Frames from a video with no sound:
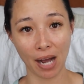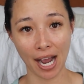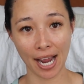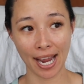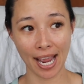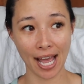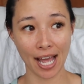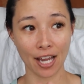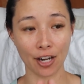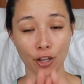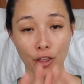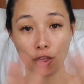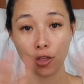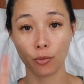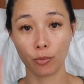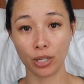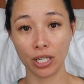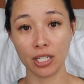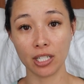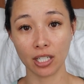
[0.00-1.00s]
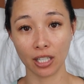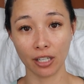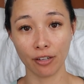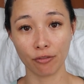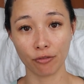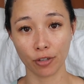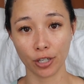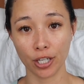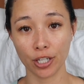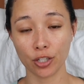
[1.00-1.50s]
I had 3
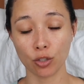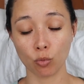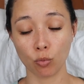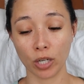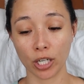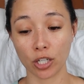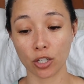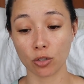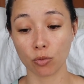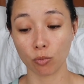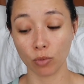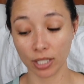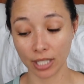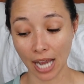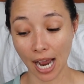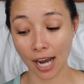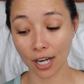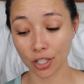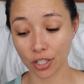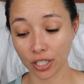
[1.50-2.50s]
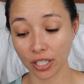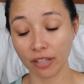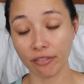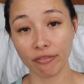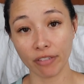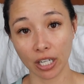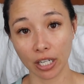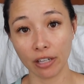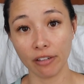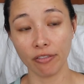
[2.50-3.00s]
deliveries, which was actually
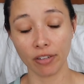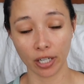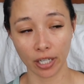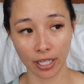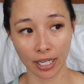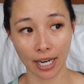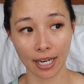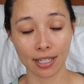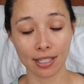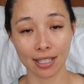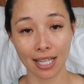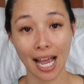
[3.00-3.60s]
very, very nice.